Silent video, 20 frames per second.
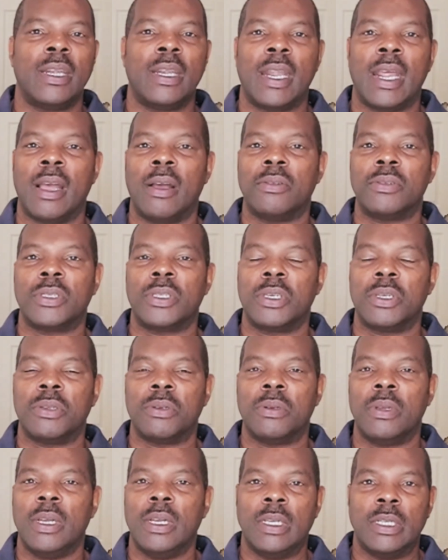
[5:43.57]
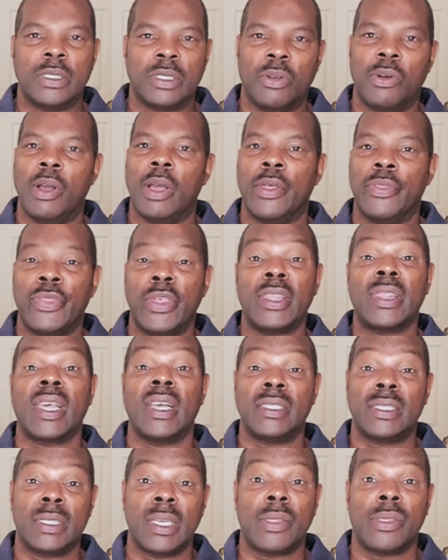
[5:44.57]
and out too. So I think
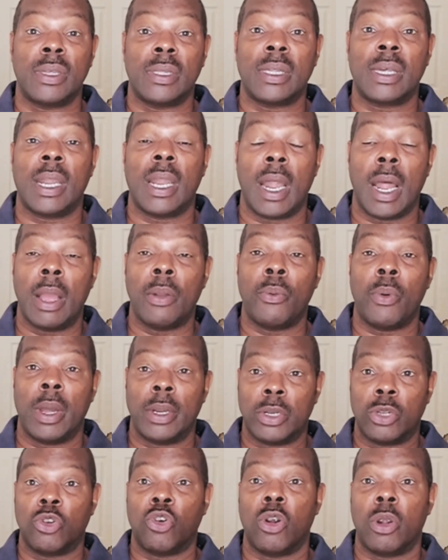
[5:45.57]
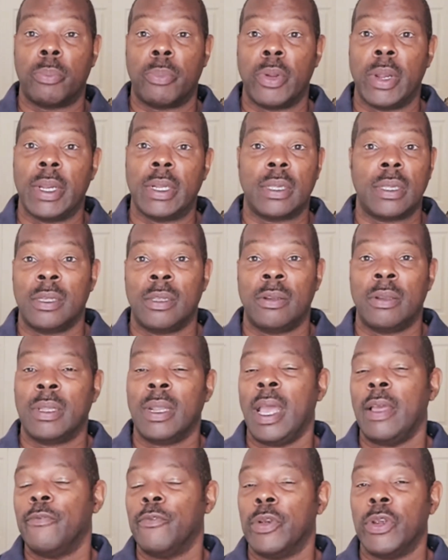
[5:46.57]
that's something that I want to incorporate. They're
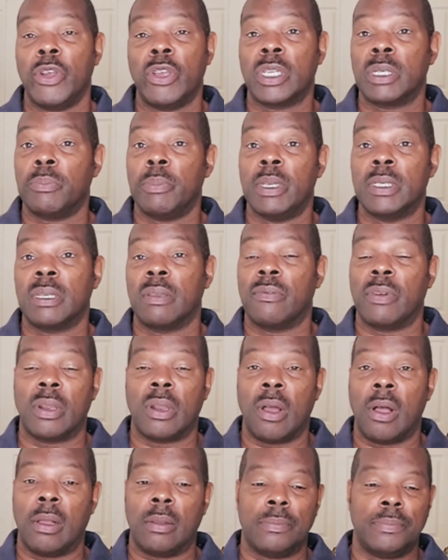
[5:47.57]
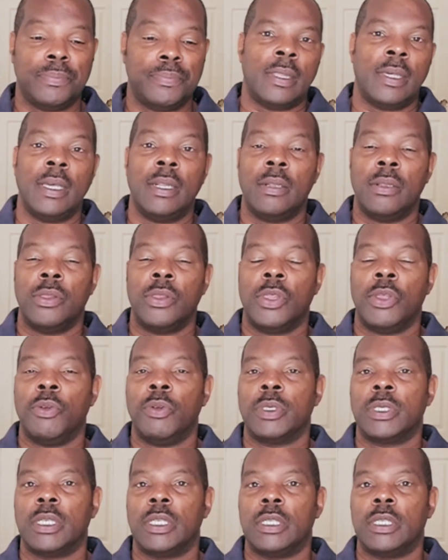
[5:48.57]
not very expensive at all. Then there was